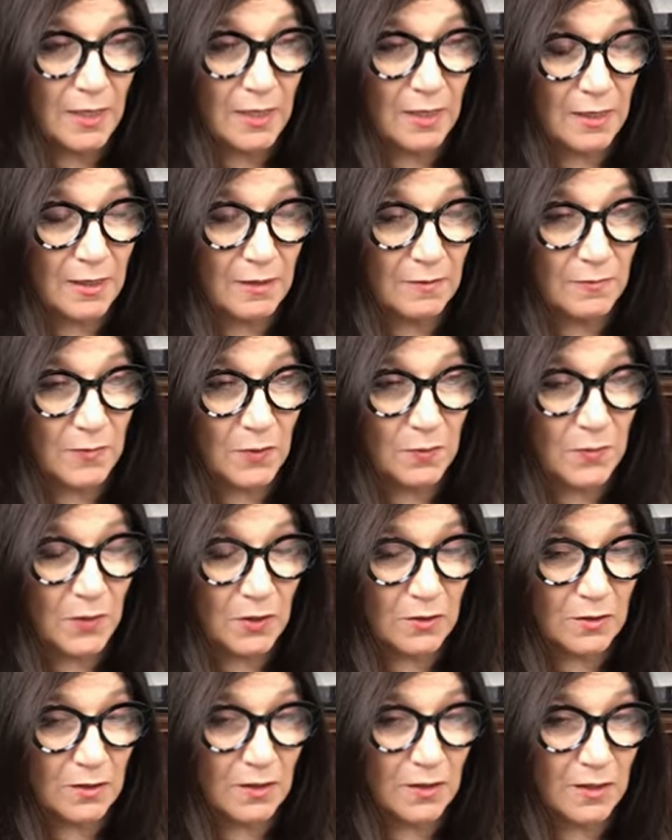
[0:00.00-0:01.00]
um,
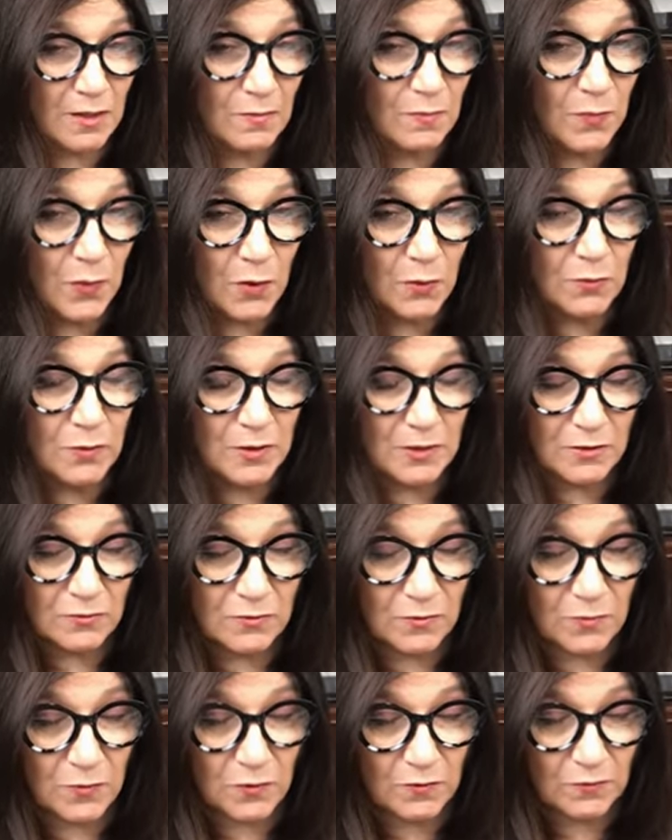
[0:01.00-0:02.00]
milk components
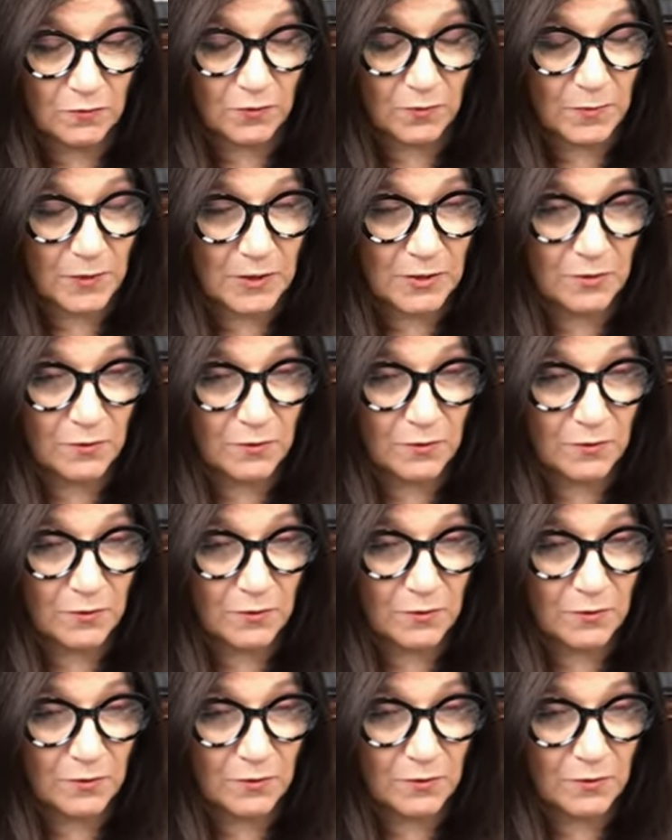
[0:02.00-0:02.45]
removed from it.